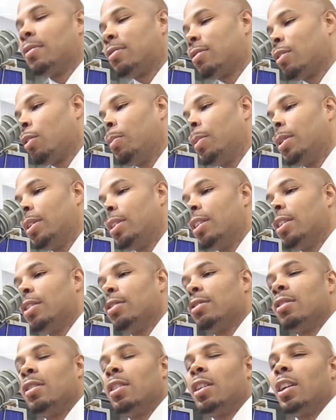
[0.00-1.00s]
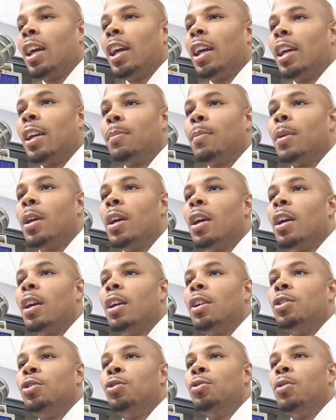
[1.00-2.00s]
you have so many years in the game.
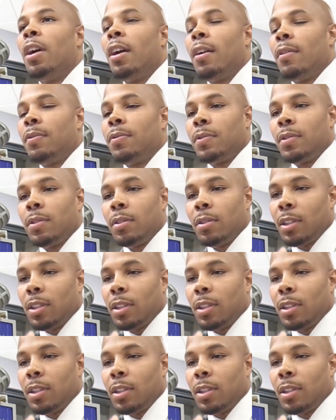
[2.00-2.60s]
You have